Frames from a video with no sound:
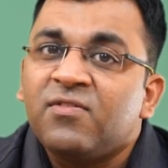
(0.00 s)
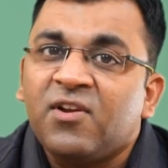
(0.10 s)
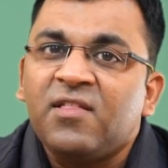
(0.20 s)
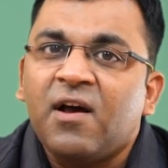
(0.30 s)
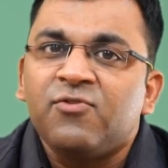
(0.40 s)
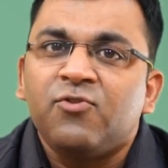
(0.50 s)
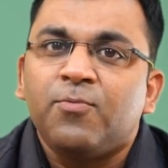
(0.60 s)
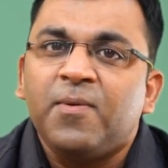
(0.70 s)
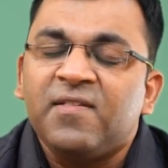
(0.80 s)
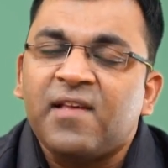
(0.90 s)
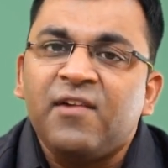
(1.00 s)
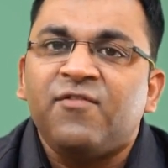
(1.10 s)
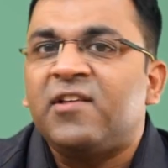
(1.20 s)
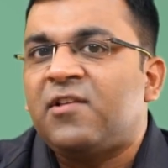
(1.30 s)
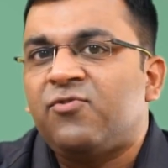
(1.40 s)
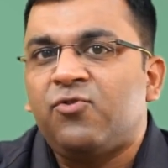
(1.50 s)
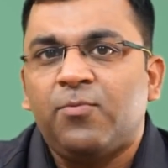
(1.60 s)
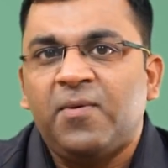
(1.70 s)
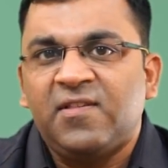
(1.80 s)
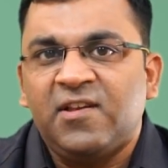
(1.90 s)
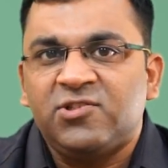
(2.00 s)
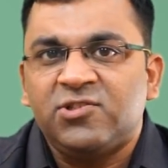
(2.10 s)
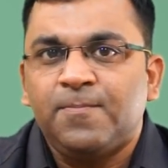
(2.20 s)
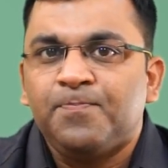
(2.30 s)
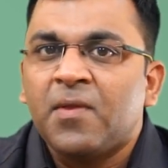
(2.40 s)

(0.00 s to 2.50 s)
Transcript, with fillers: 3,000 rupees and 5,000 rupees each.